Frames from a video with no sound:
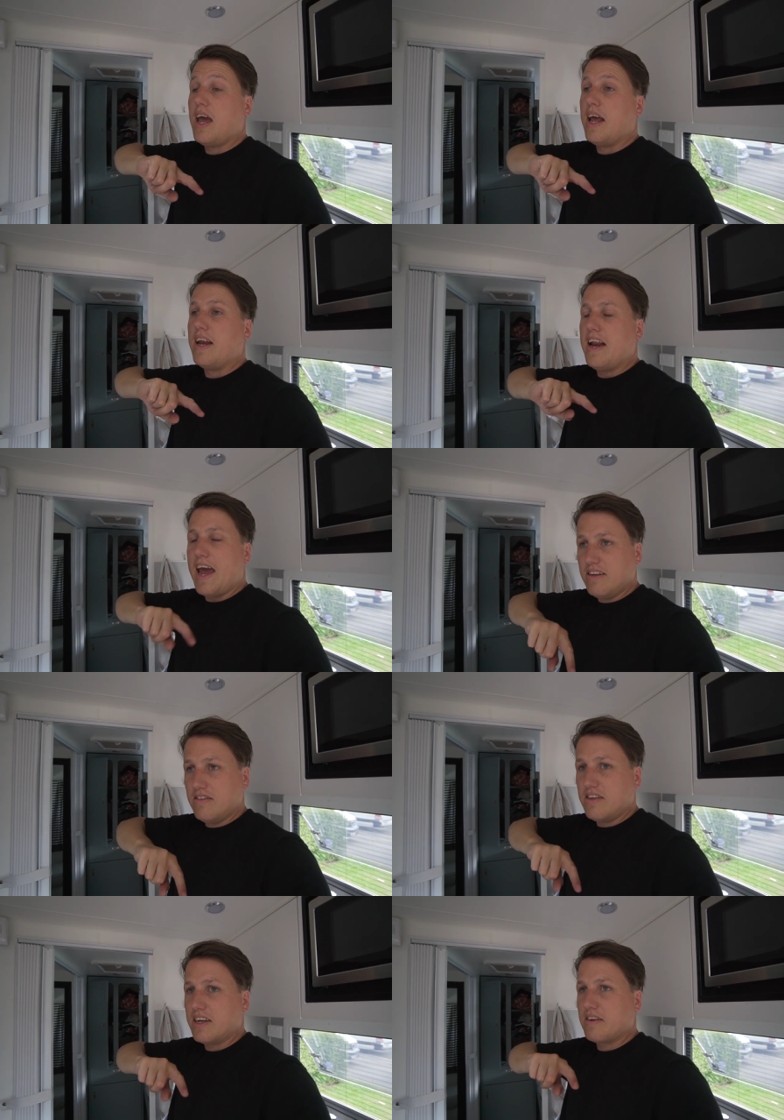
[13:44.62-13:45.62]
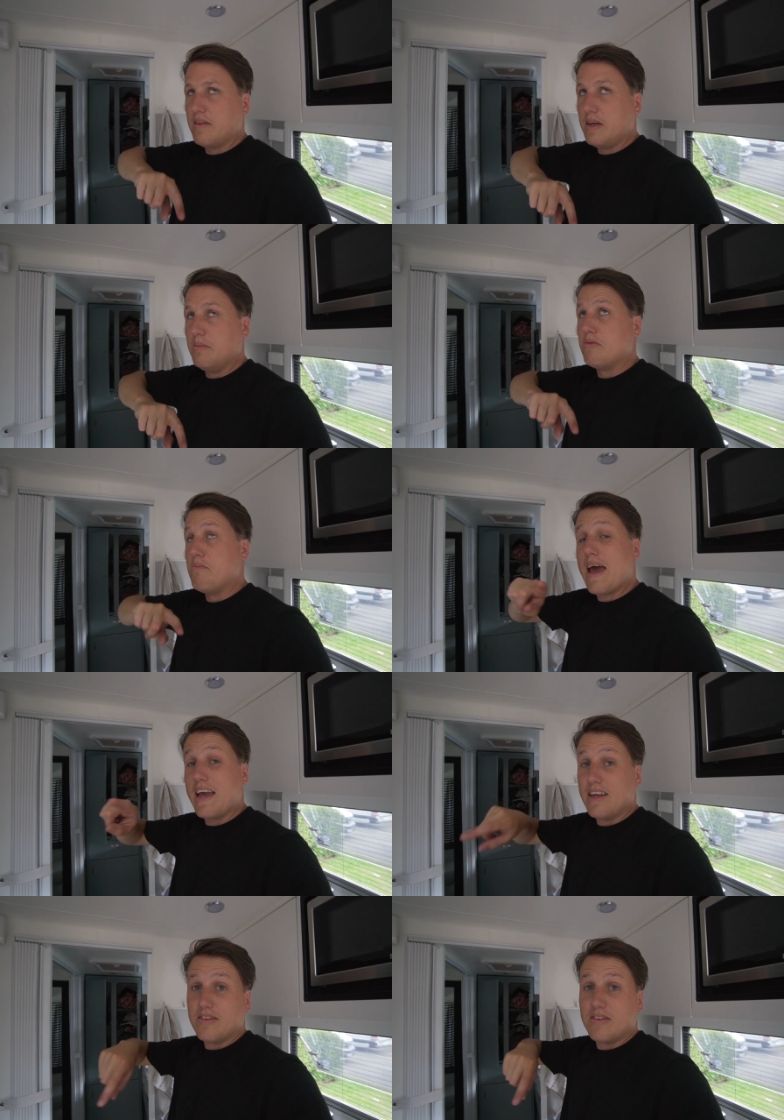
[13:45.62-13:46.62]
and an Aztec themed
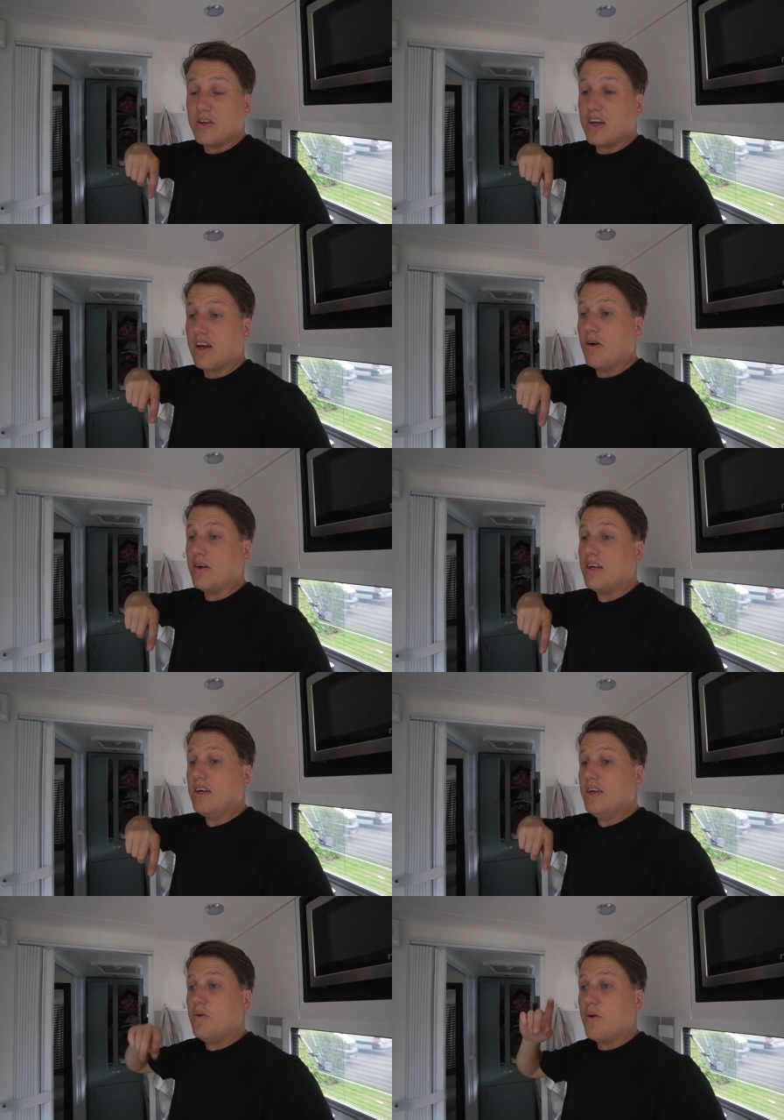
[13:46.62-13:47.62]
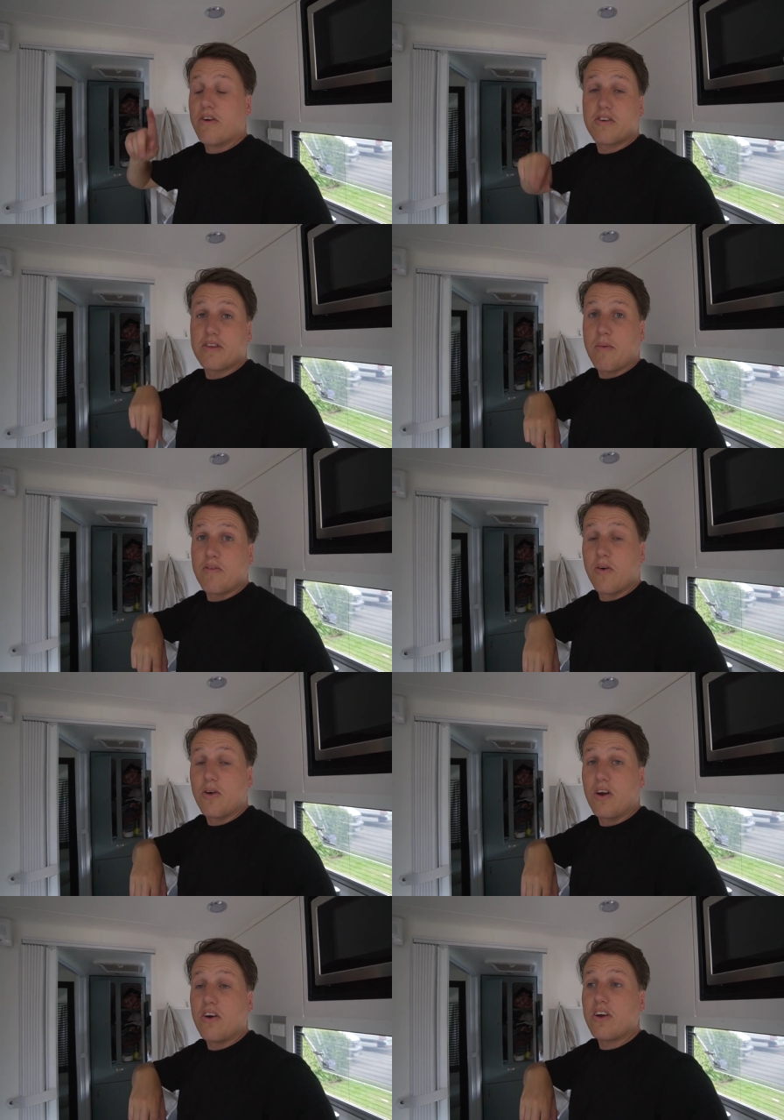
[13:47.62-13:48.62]
maze you can go on. We rocked up at four
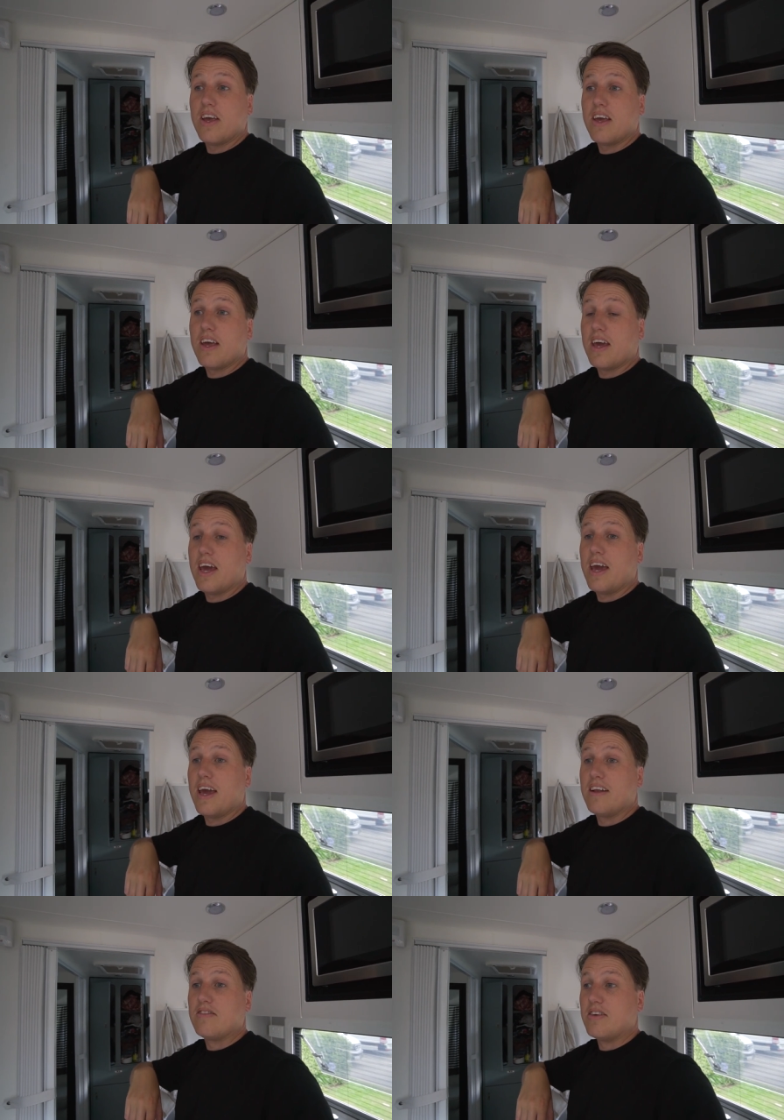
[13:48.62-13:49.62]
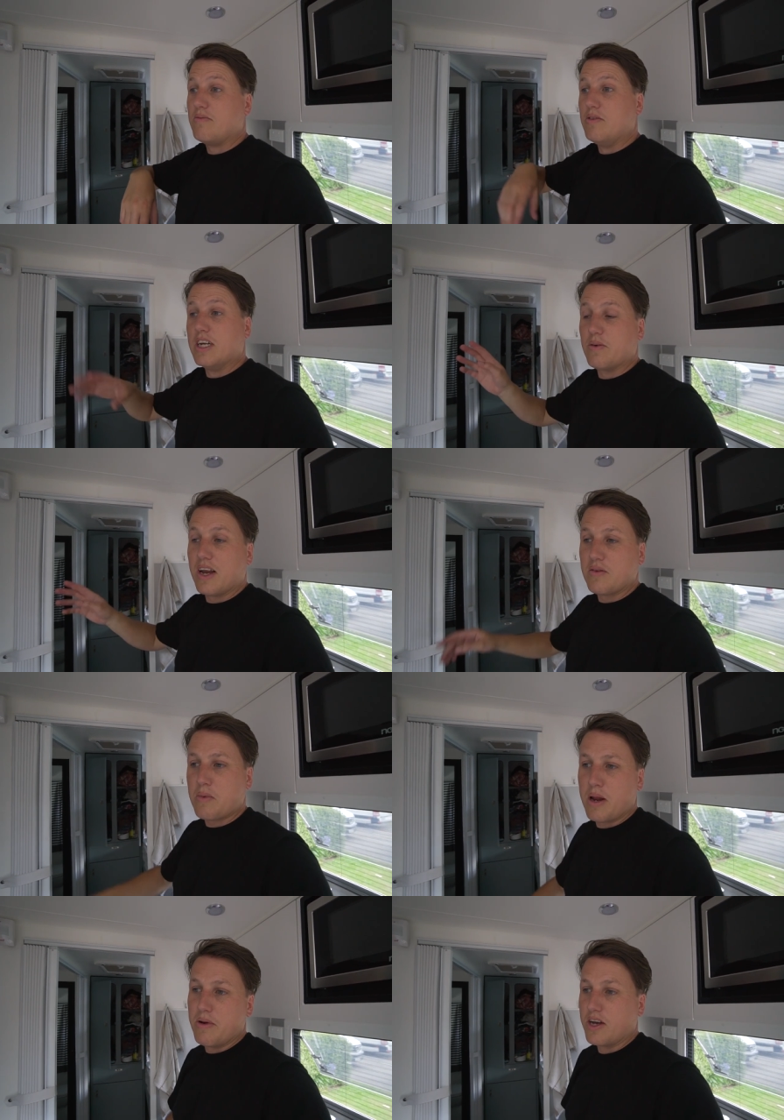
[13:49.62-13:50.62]
o'clock and said, you know, I'd like to
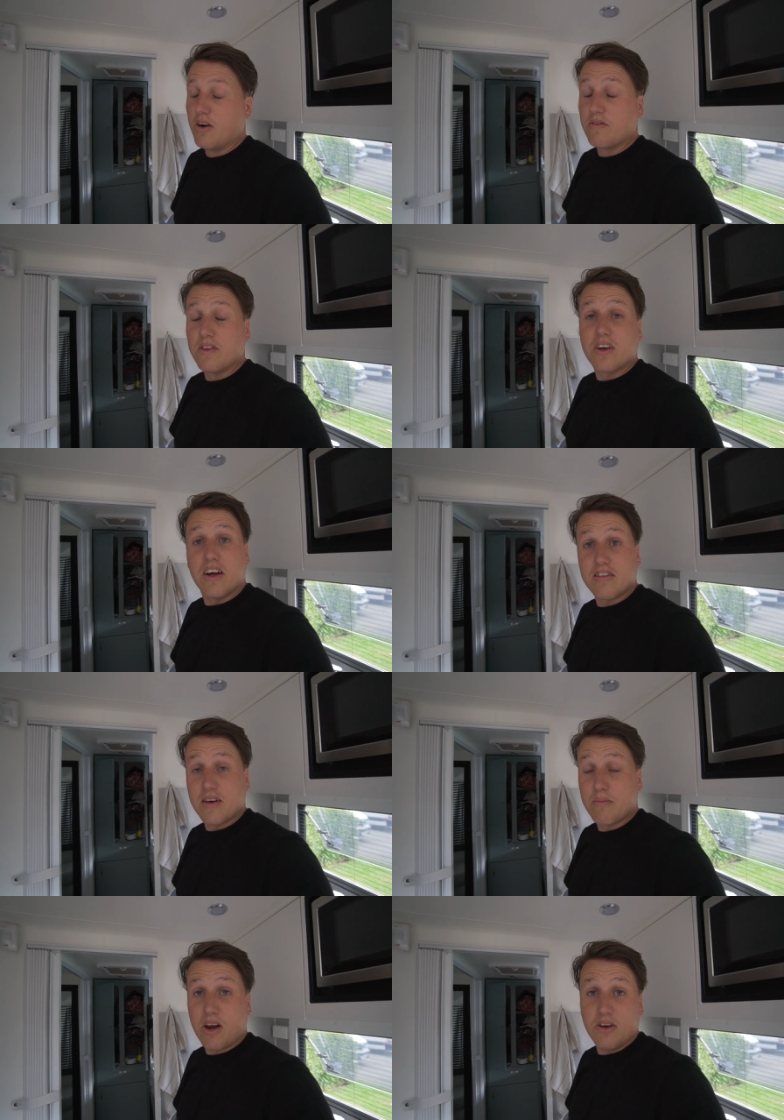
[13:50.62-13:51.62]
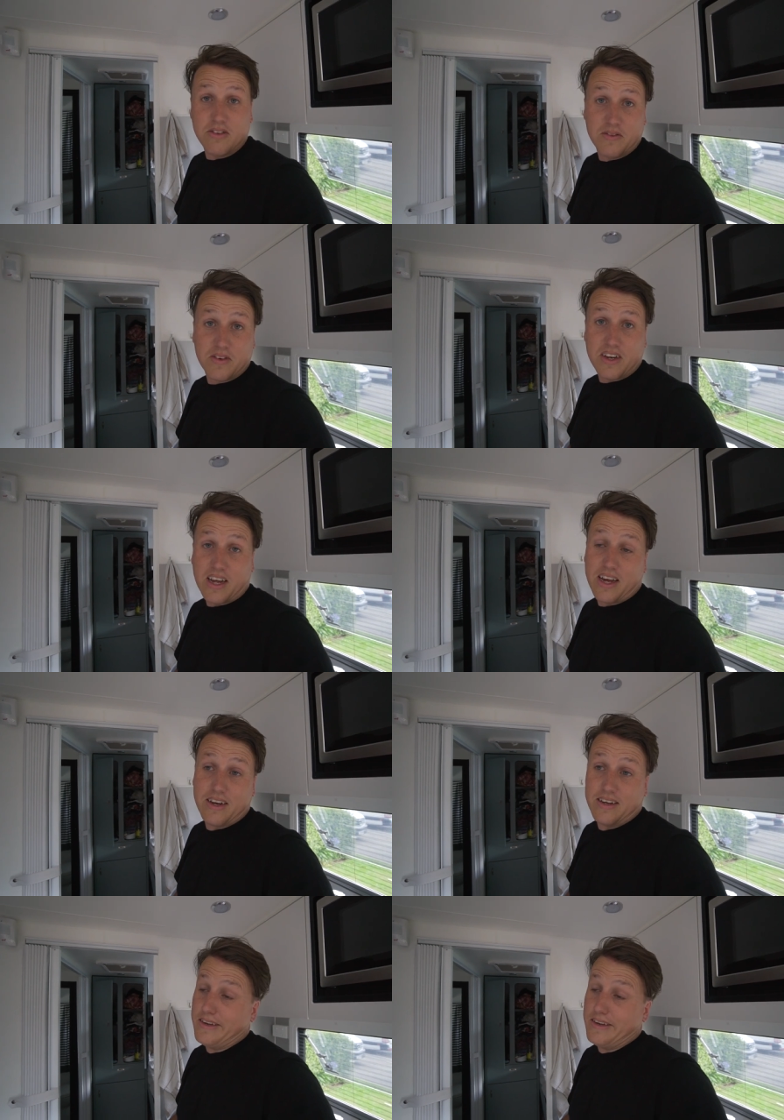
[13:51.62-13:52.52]
play mini golf. And the guy said, I'm closing for the day.